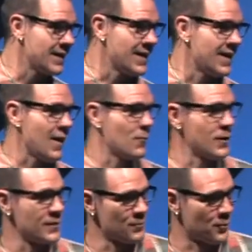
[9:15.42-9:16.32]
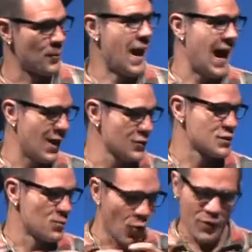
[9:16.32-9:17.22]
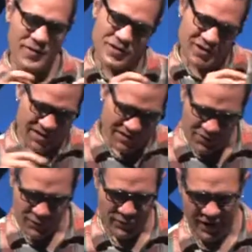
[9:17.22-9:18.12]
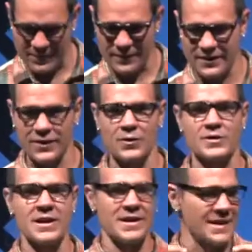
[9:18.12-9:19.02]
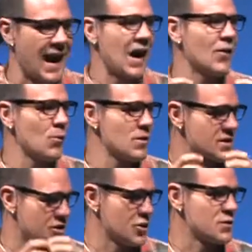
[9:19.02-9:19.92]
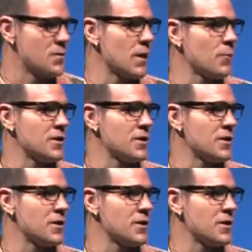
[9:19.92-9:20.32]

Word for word: that would house more than just these little family deals. Now it was a church, Medway